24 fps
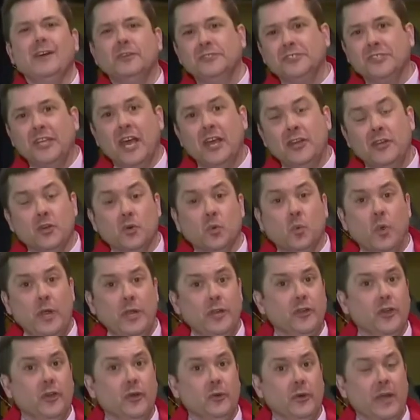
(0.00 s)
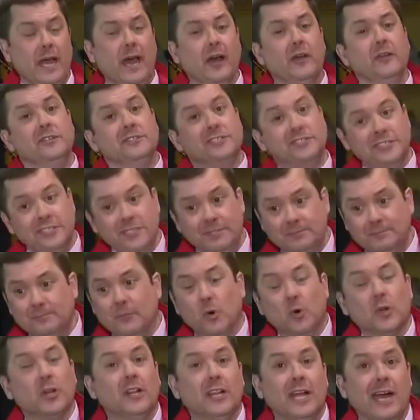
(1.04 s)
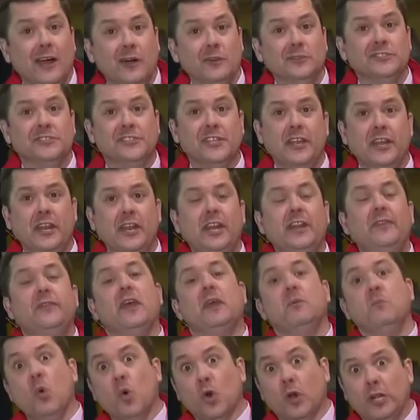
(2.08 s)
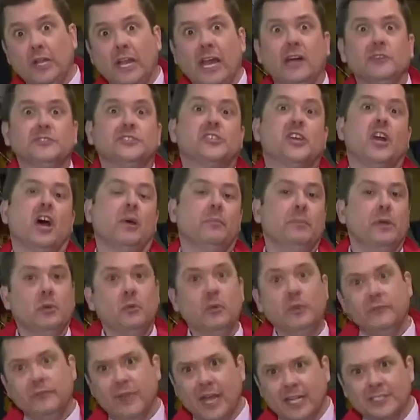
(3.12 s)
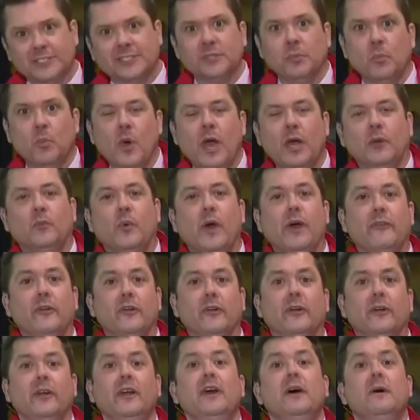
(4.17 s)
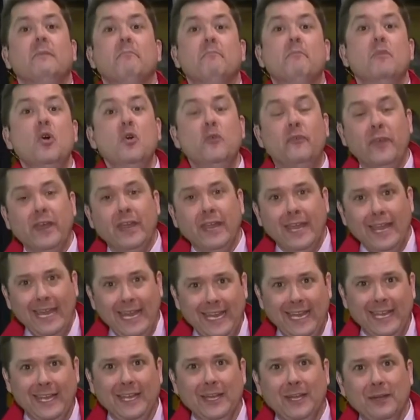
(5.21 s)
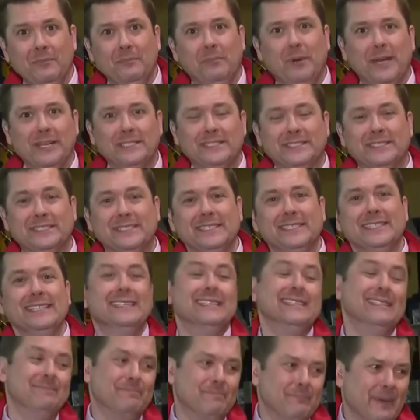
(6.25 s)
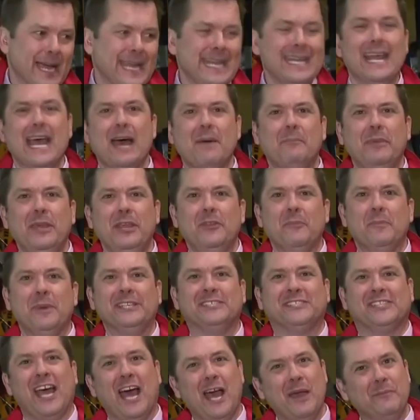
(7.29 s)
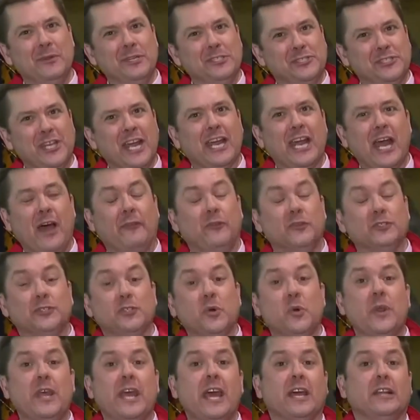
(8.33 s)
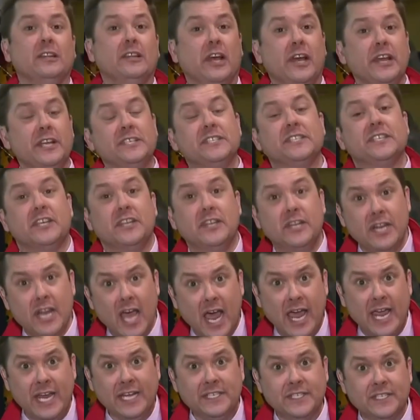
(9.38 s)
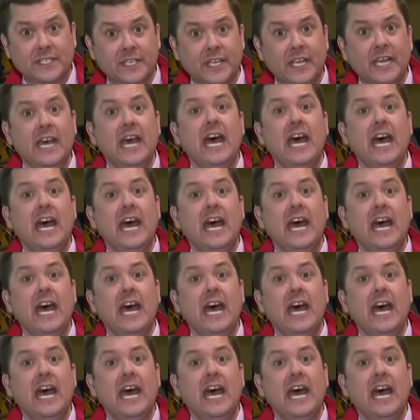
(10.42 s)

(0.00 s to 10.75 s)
outside your window now, you see more clouds than anything, more clouds coming. We've got some wet weather moving in, but might not be the best time to check out the Zodiac Light tonight.